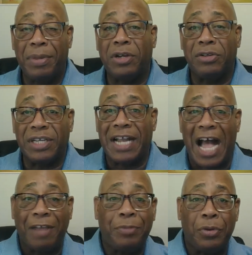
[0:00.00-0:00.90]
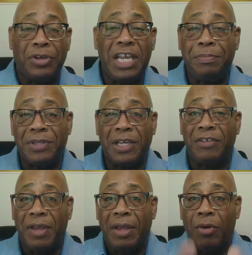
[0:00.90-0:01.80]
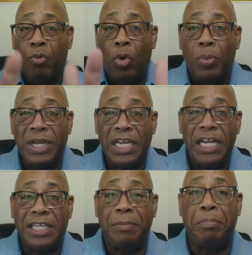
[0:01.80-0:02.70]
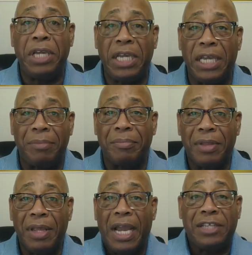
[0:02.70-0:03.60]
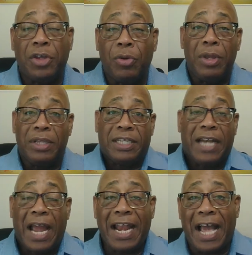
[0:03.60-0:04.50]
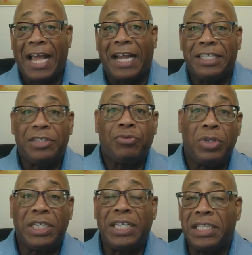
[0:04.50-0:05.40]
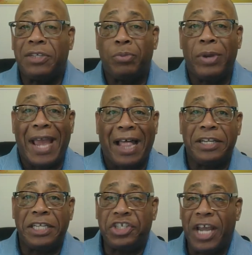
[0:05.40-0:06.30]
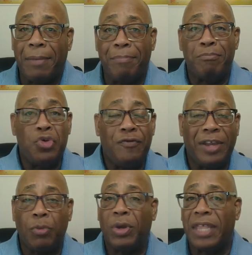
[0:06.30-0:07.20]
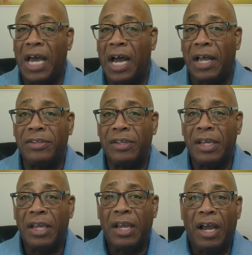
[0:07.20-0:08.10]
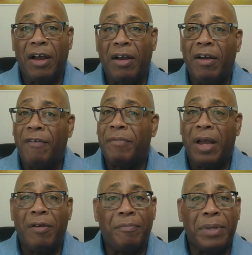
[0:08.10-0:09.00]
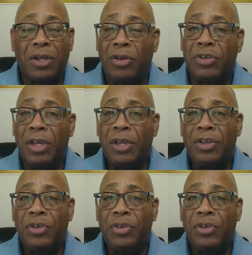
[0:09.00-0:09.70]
because the gospel keeps us where we need to be. And so tonight, I just want to get this reality check moving with us, because